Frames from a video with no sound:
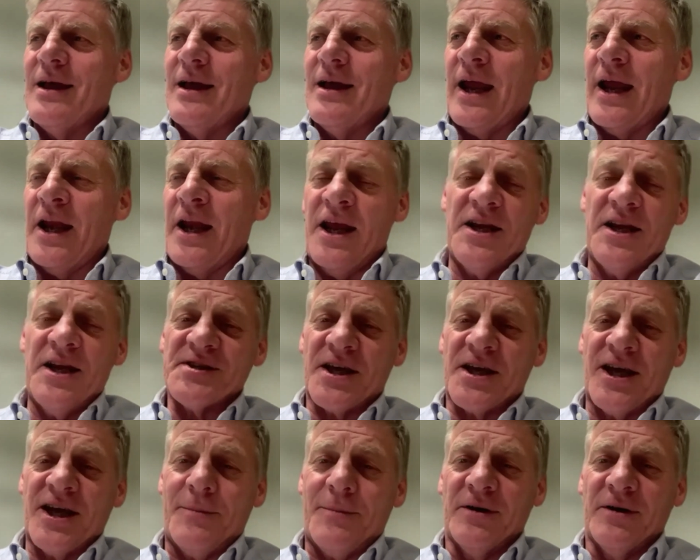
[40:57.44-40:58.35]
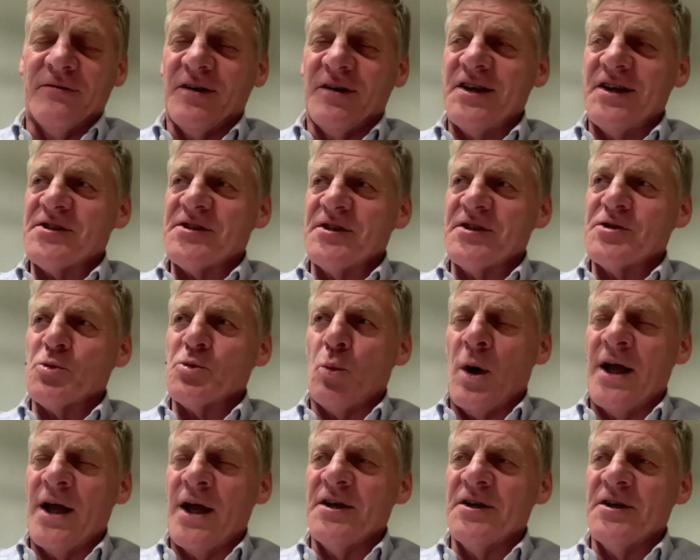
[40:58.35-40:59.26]
And here's a couple of lessons.
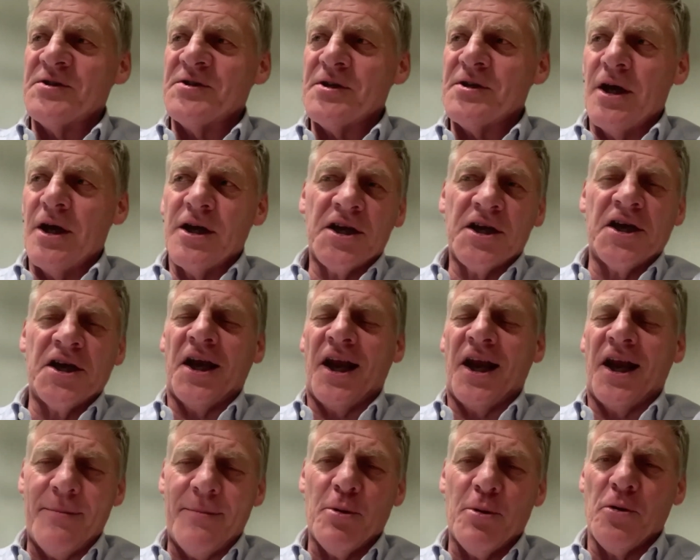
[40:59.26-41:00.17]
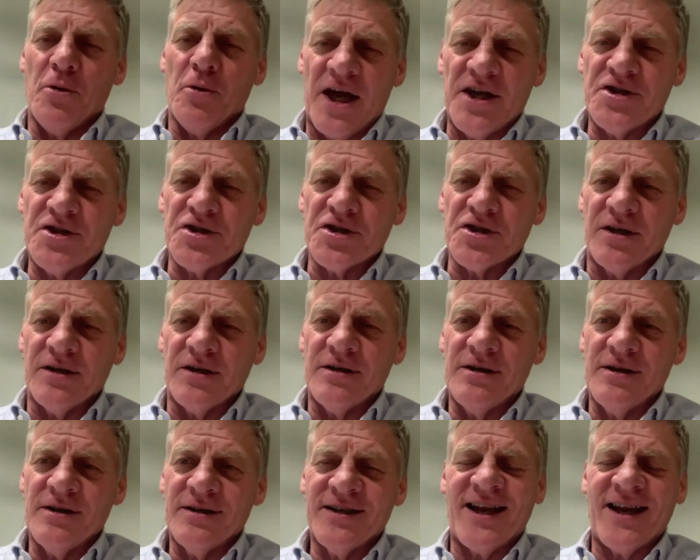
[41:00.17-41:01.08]
One is collaboration
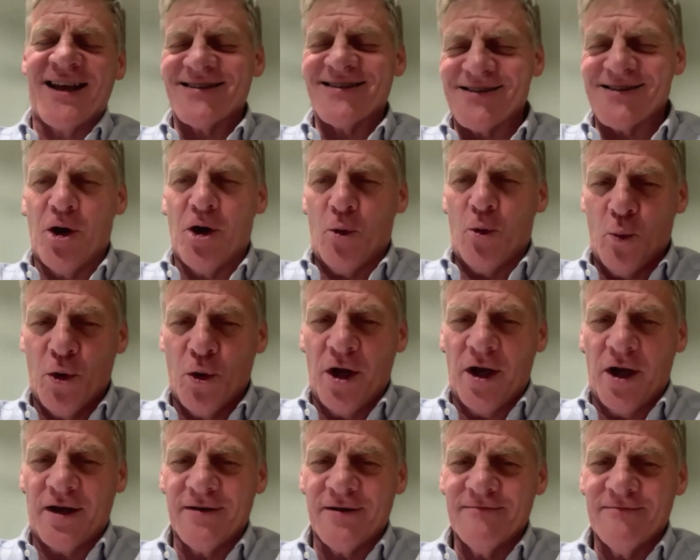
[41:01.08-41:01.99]
does not work.